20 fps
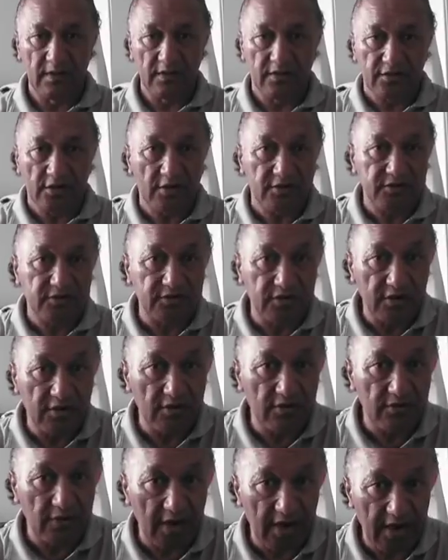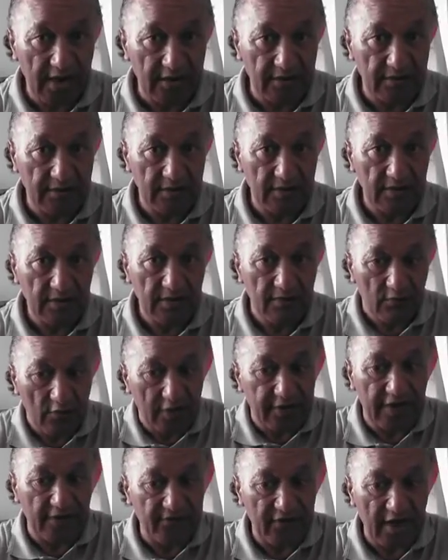Not you and
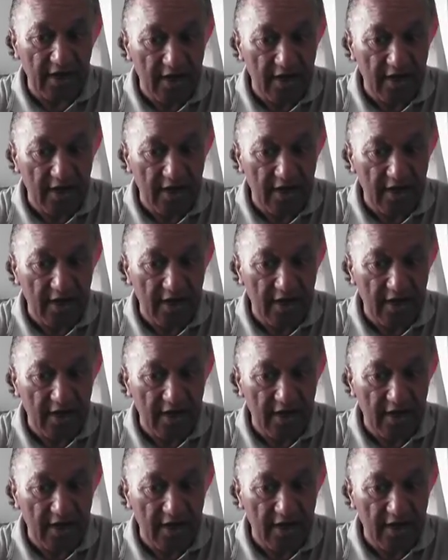whatever